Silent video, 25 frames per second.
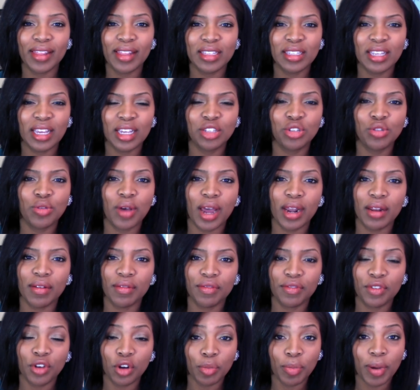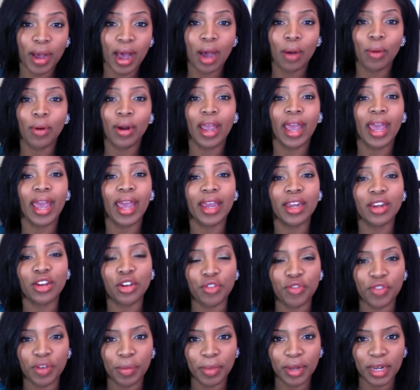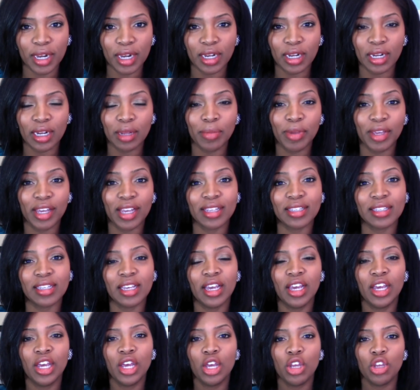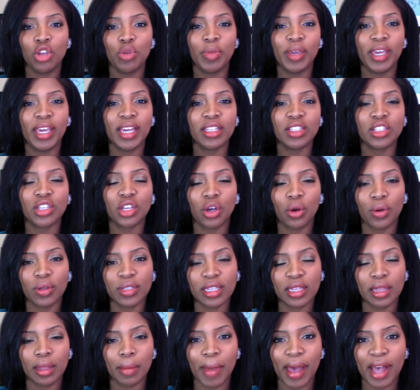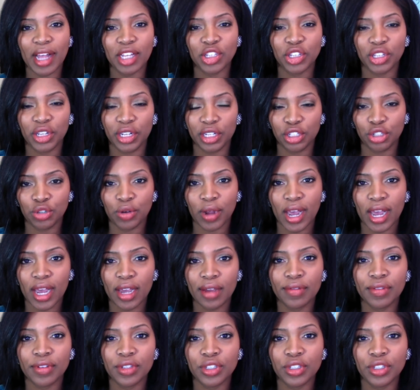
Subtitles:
That takes you out of your power and your femininity, because you begin to go into the masculine drive.